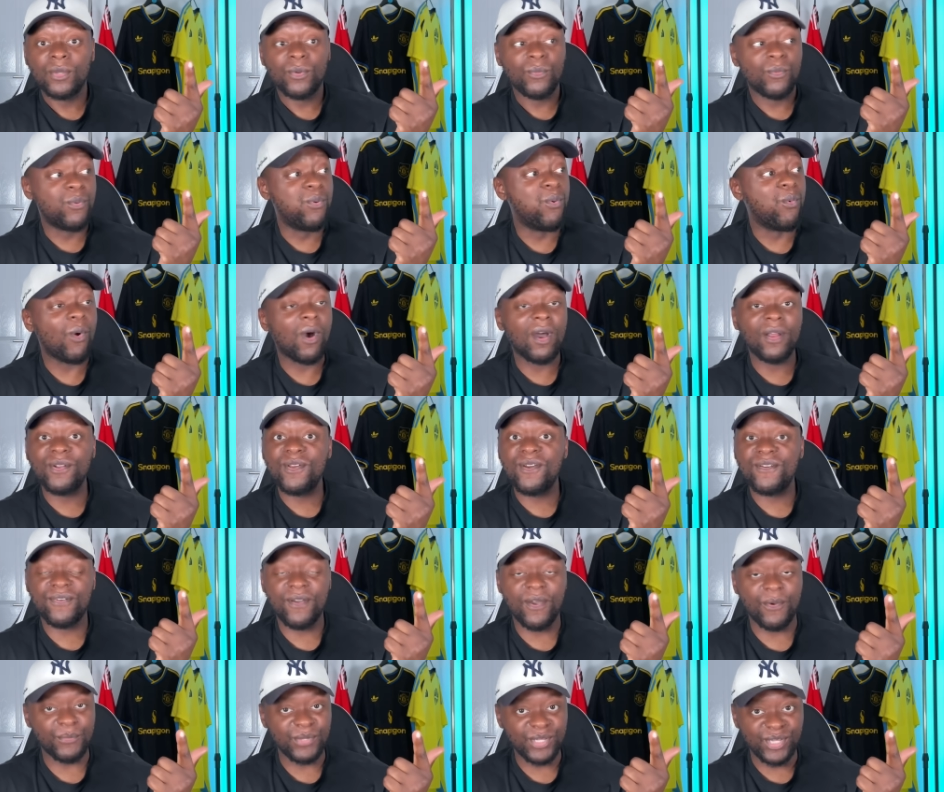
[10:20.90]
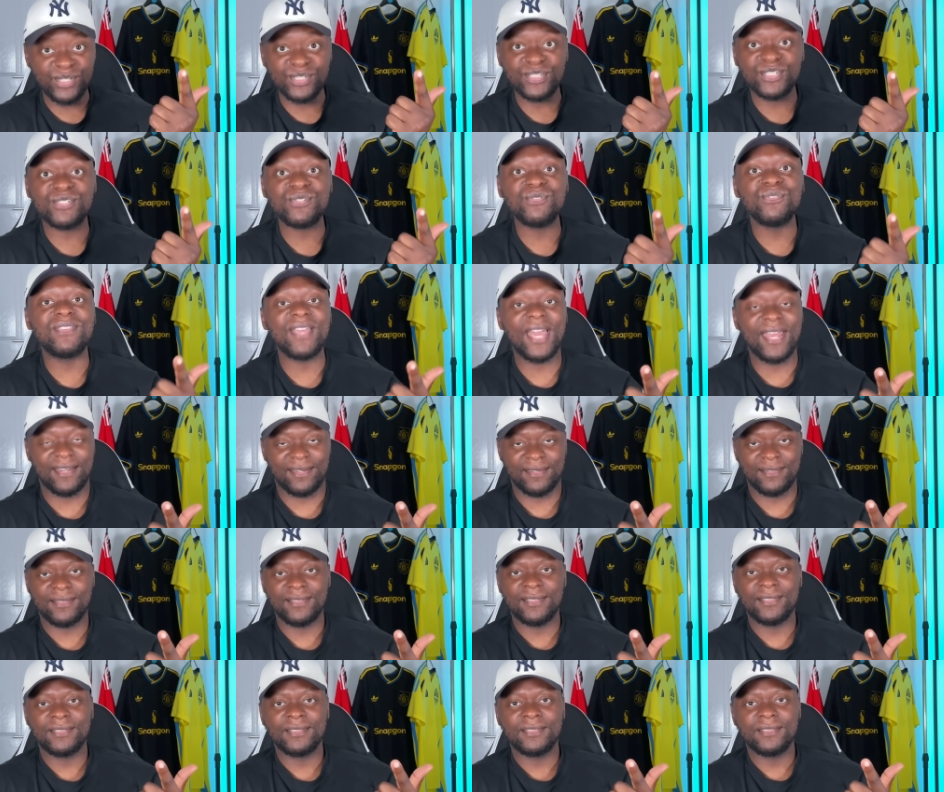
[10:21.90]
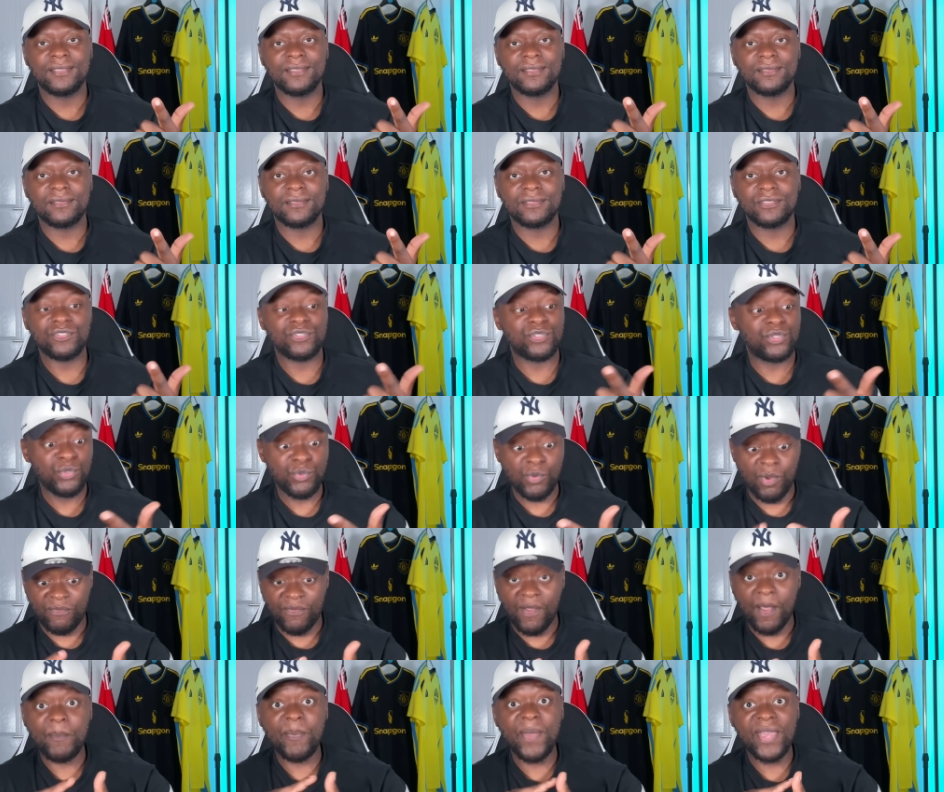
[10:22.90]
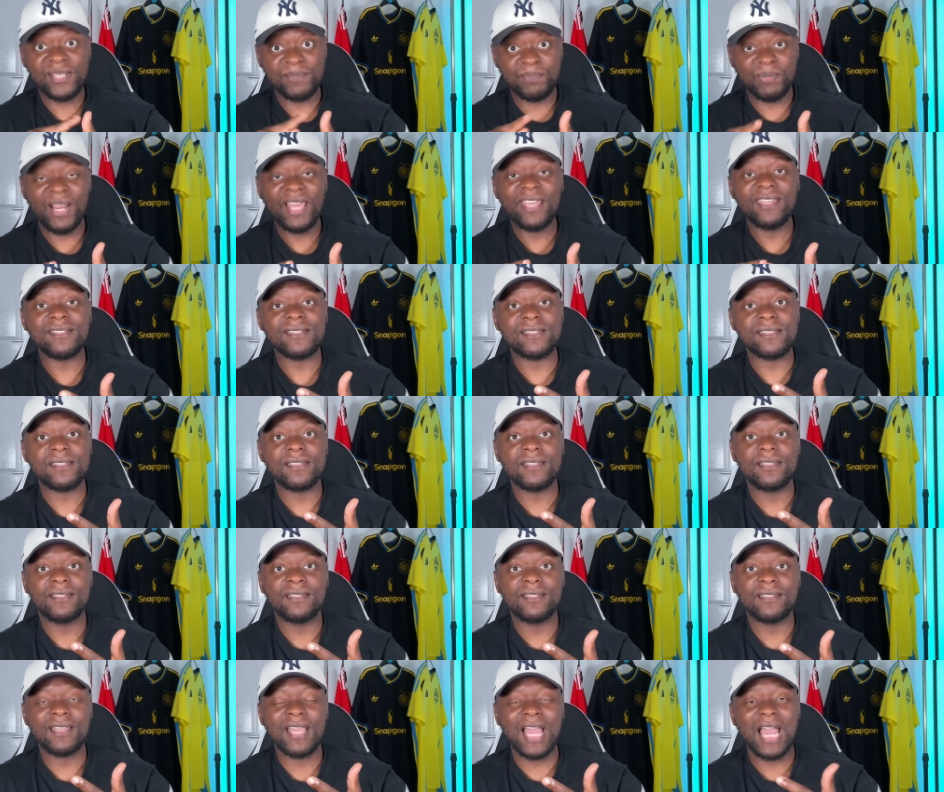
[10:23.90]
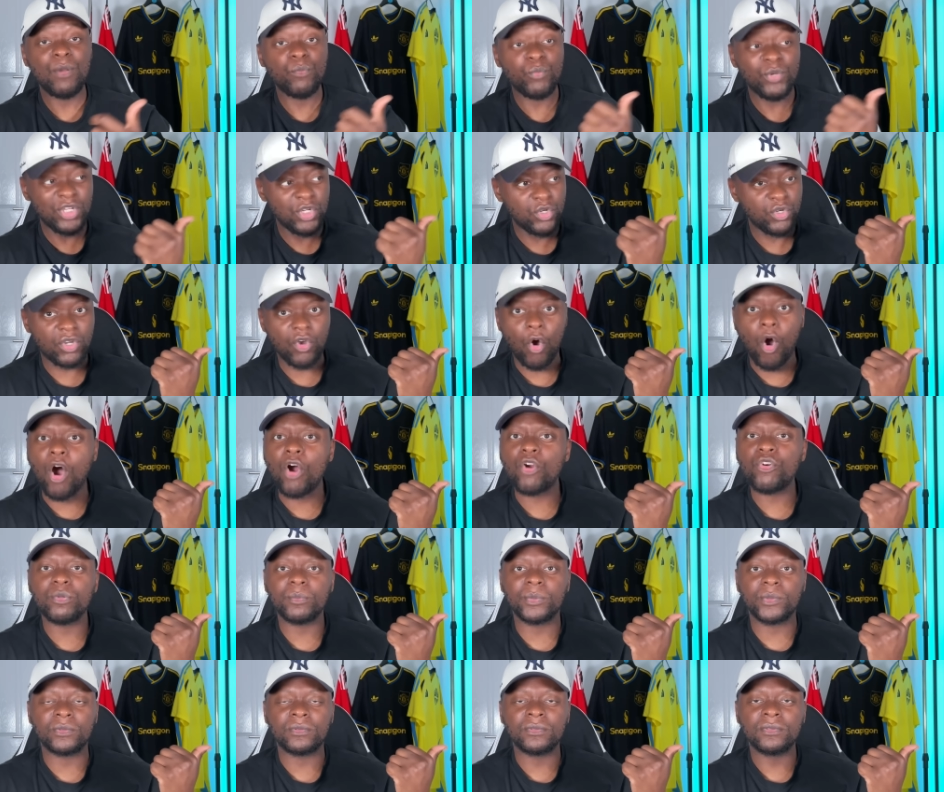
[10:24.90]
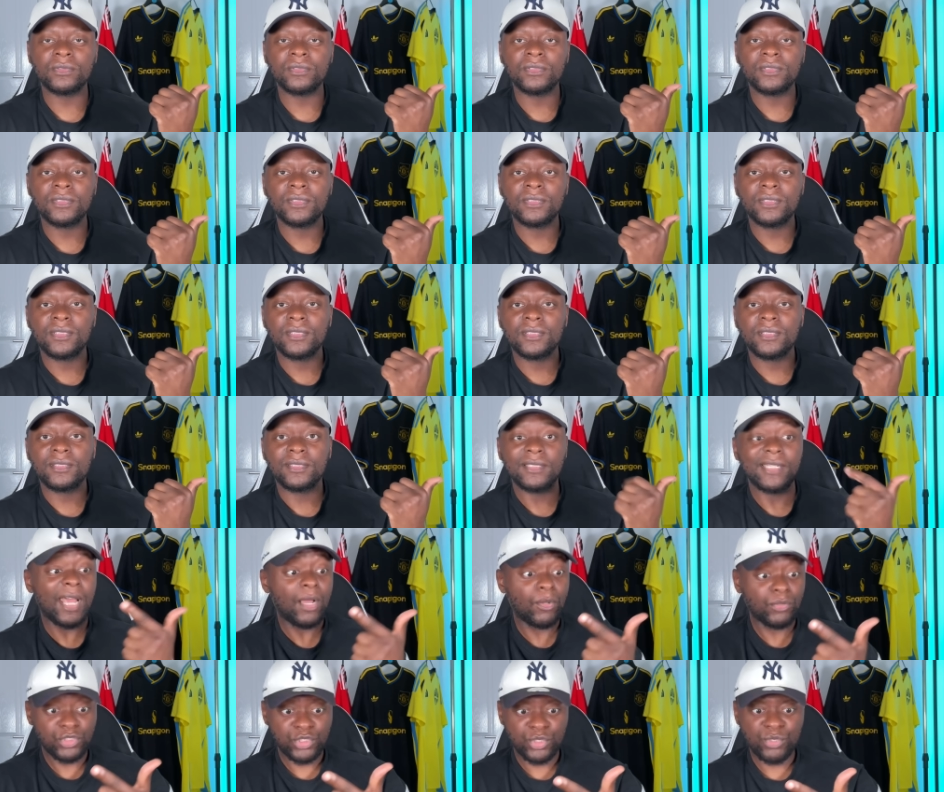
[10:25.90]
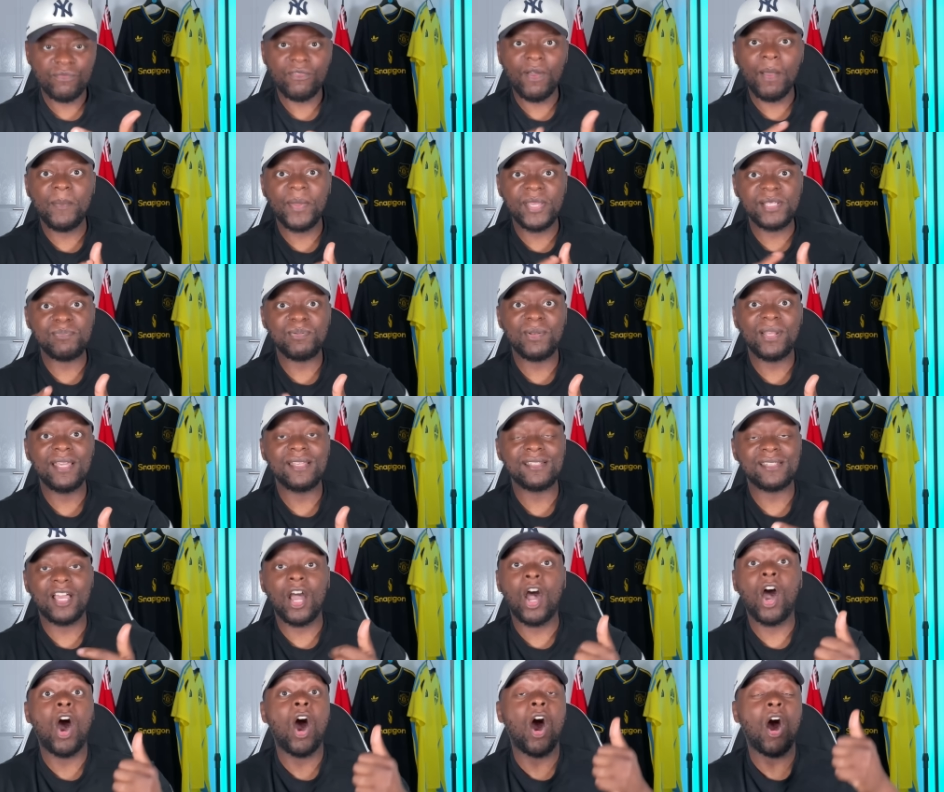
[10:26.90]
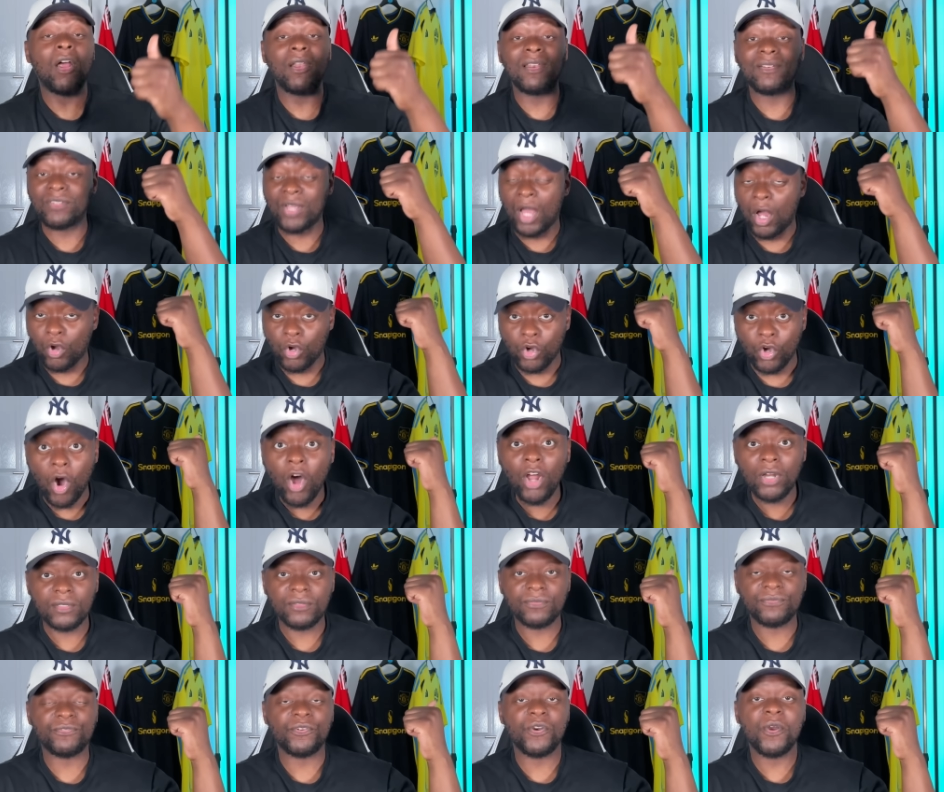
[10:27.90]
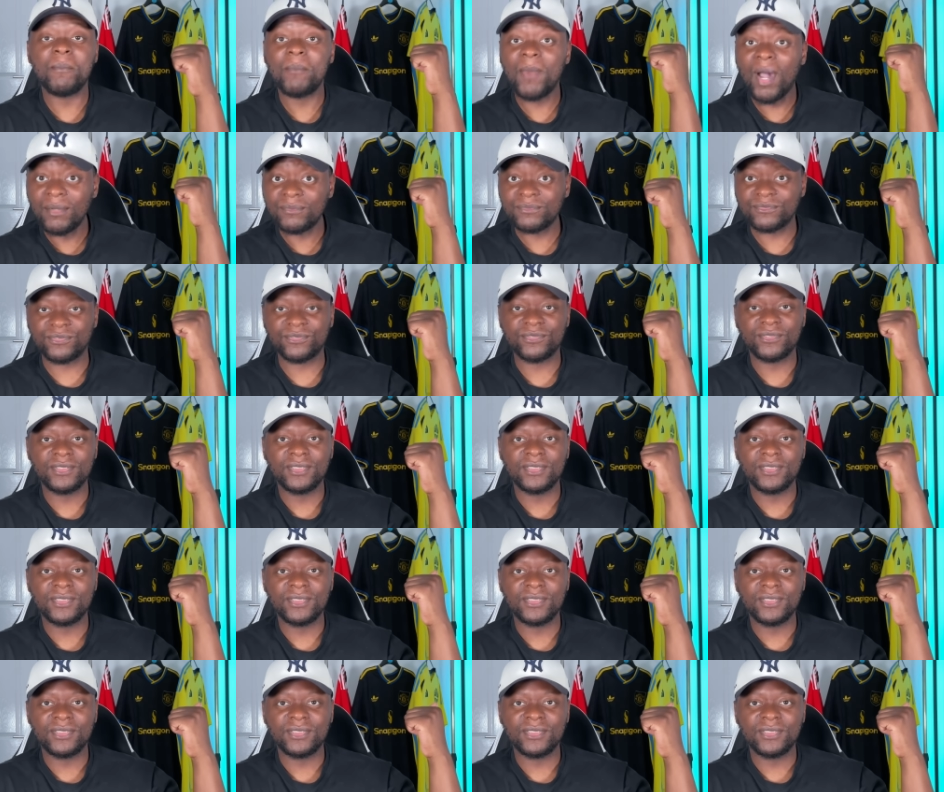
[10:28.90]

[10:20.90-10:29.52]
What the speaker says: What on earth are we going to do then? 2 of our best players, and we look horrible. Now 2 of our best players are gone for a month.